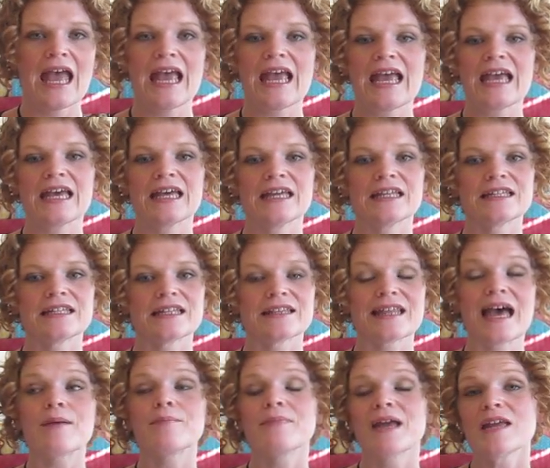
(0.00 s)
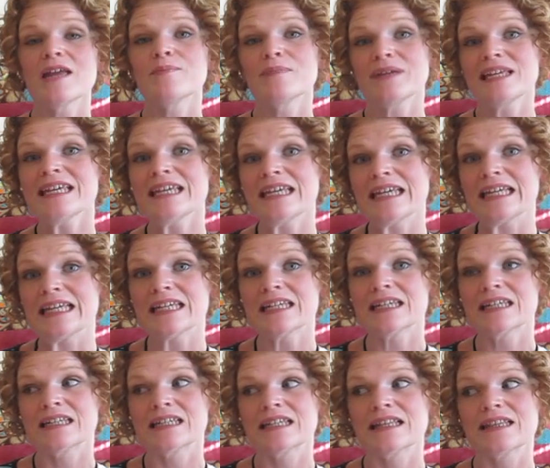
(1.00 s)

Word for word: And that may mean